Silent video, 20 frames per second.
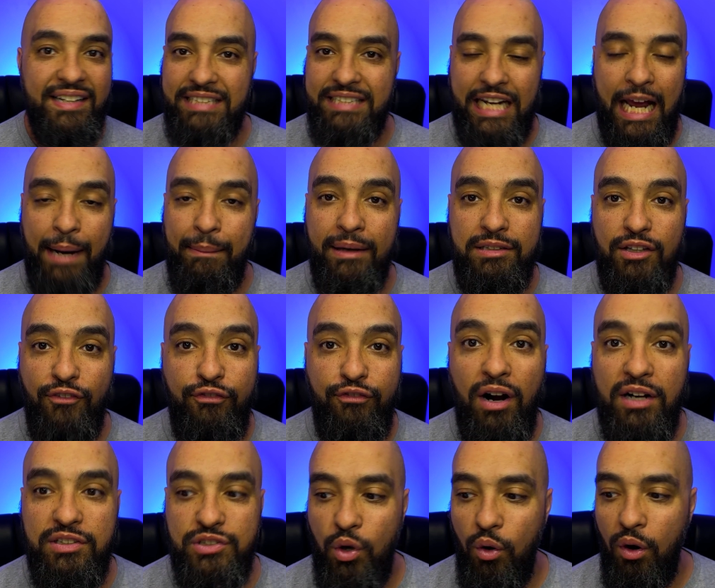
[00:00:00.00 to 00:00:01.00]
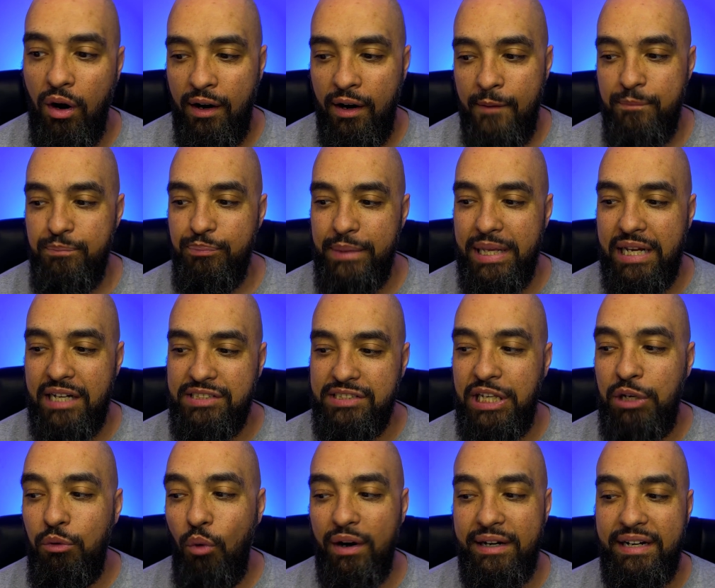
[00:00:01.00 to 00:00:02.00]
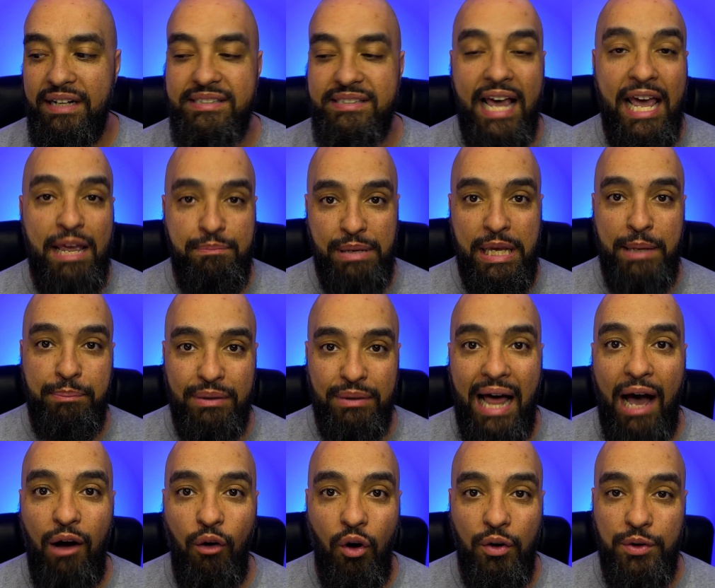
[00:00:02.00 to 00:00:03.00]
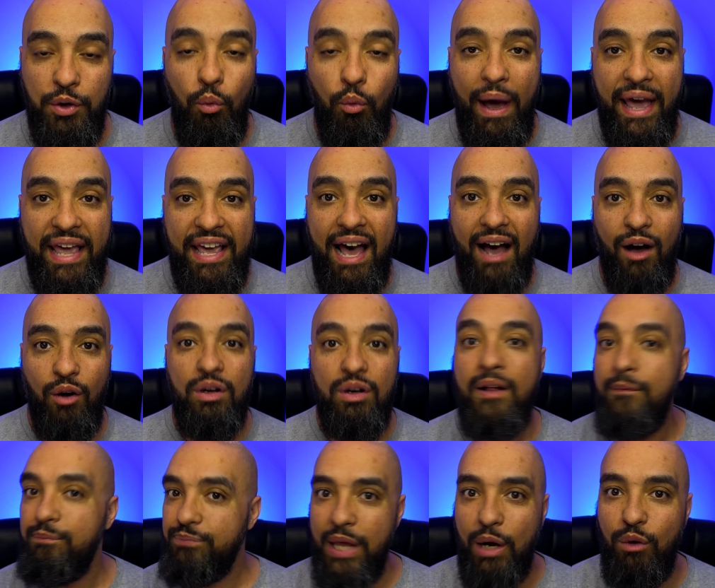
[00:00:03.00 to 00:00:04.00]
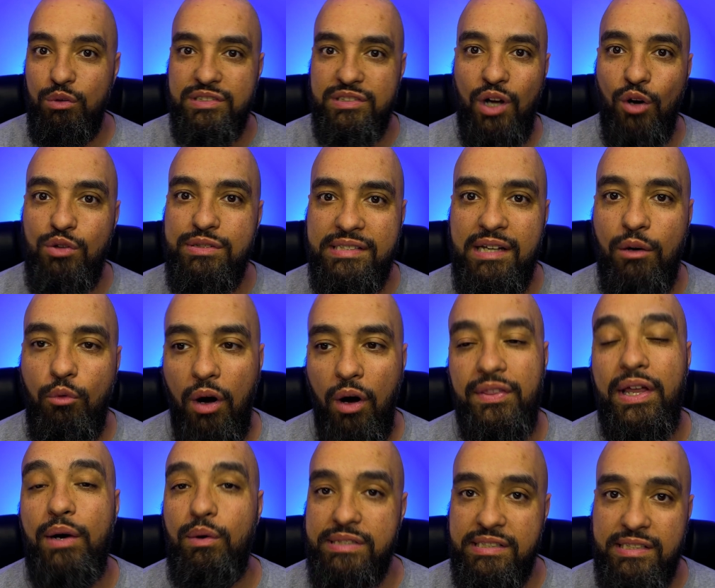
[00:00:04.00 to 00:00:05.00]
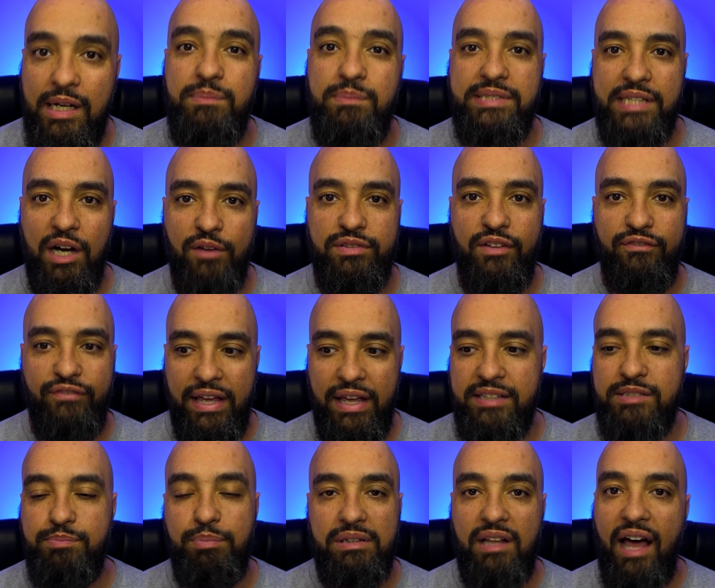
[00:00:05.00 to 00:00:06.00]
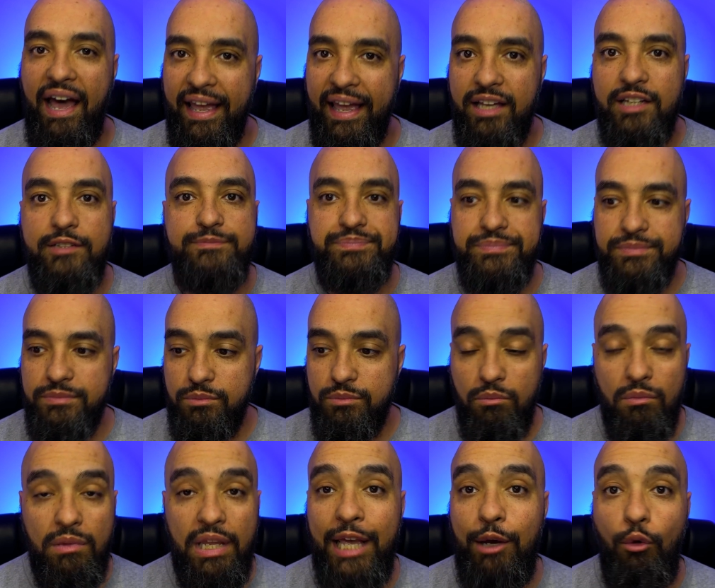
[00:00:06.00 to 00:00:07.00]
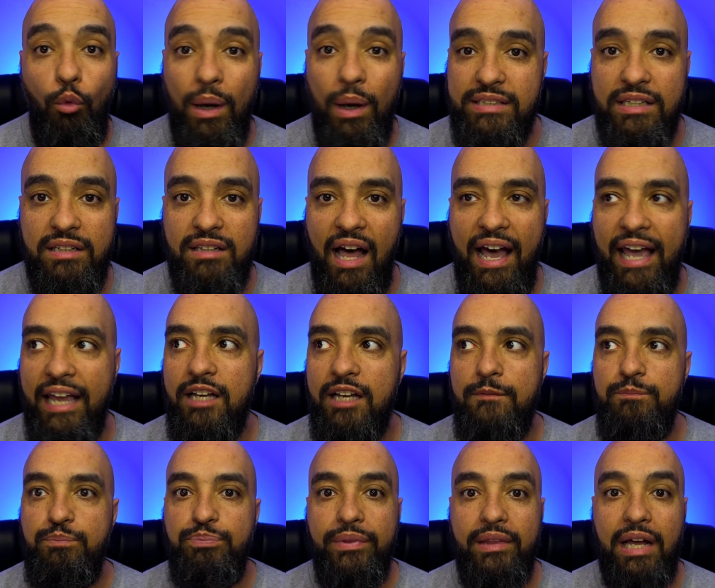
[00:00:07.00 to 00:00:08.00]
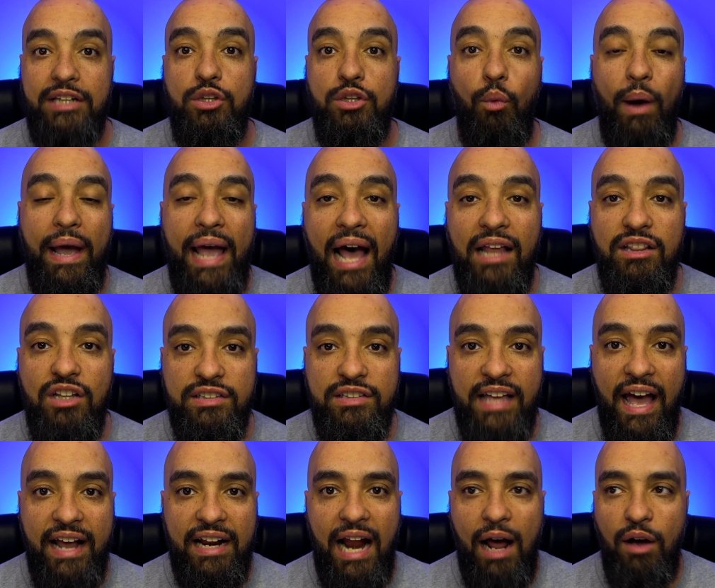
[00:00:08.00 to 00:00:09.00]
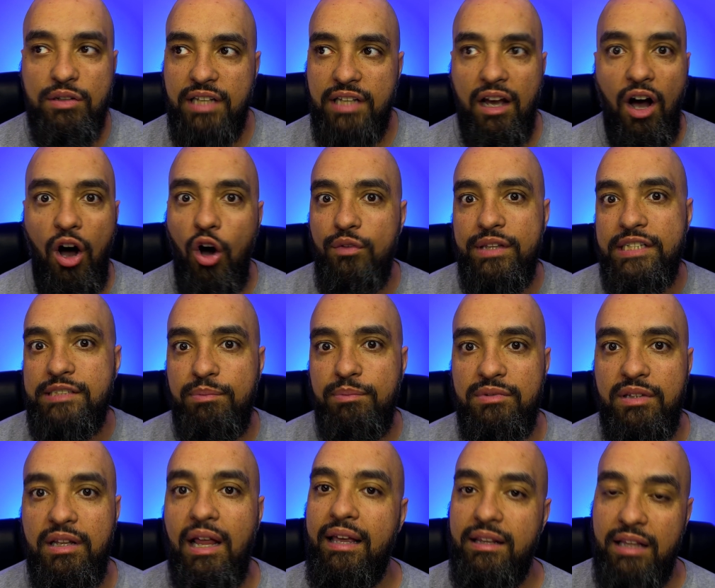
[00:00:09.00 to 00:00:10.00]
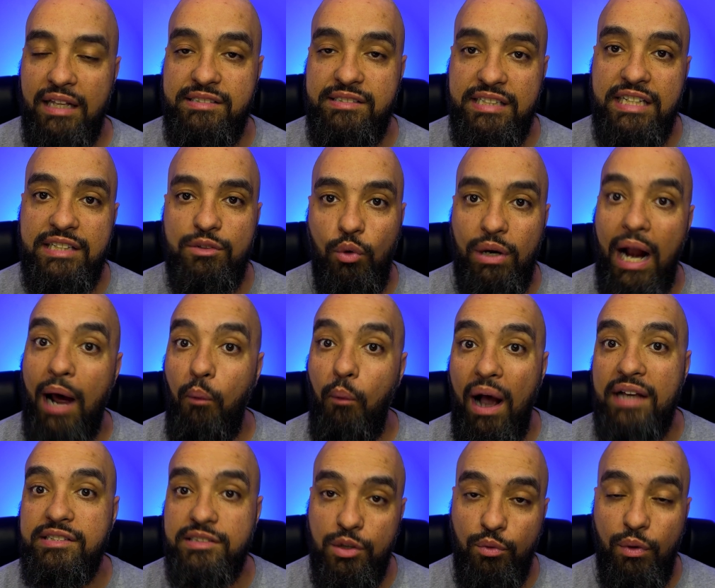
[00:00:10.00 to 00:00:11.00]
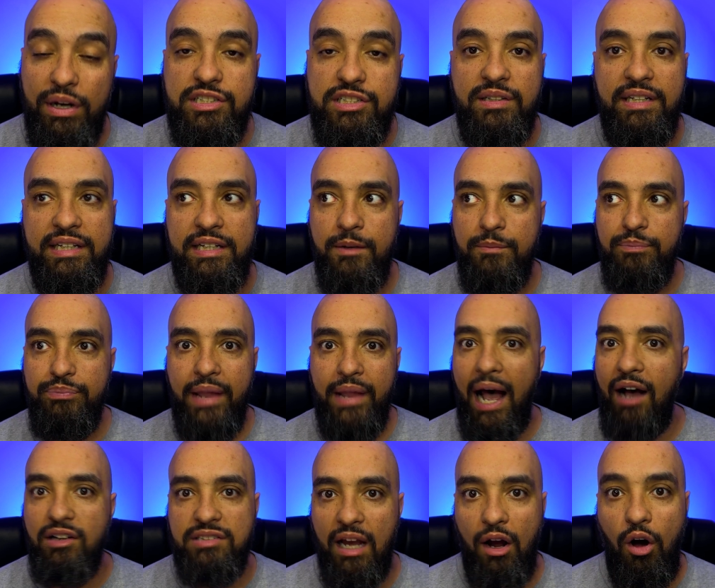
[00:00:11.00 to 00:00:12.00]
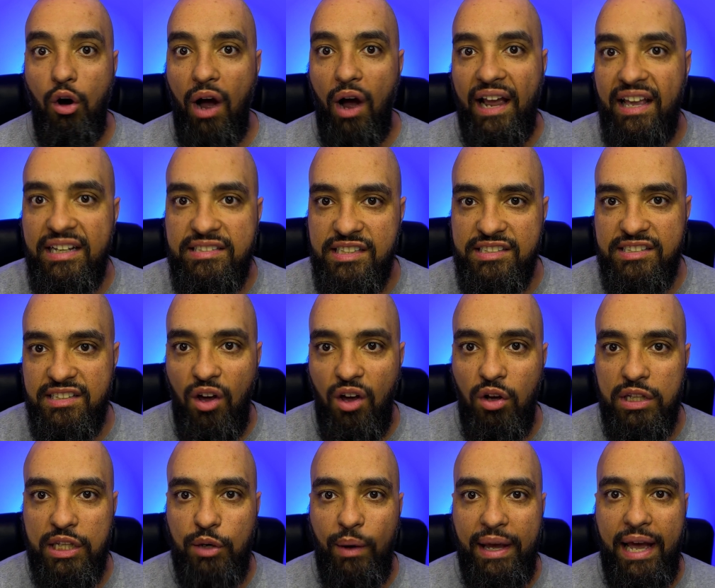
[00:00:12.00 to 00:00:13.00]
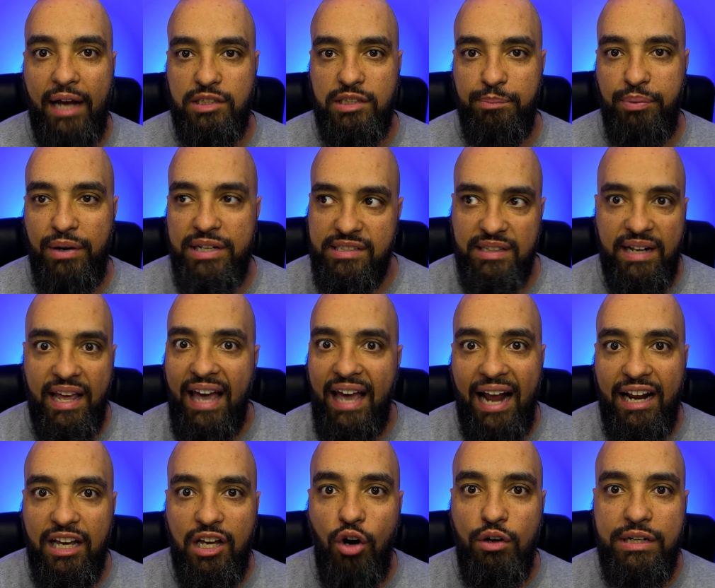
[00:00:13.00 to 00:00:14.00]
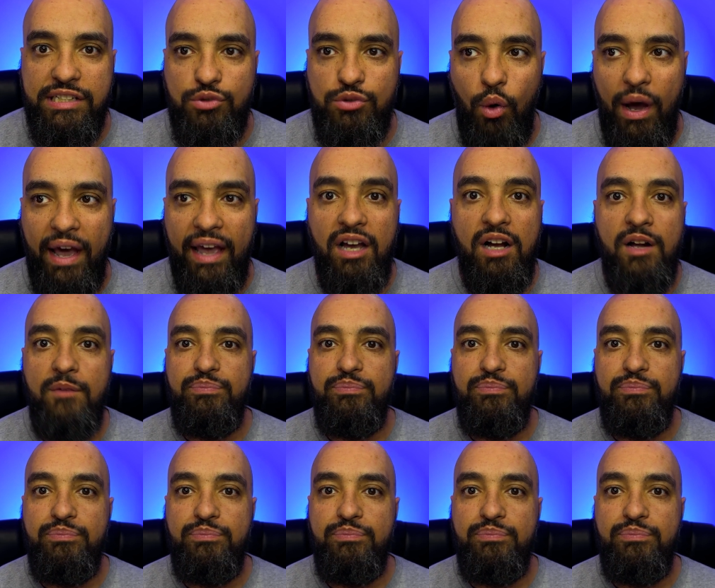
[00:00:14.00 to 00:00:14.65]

to come out the front door because he wanted to take people out on the way out. There was no well, there was some self-defense, but like it wasn't like like the way I looked at it, I was like, oh, this like and see when I watched it originally, I was like, oh, I guess this is the only way out the prison. They gotta go this way,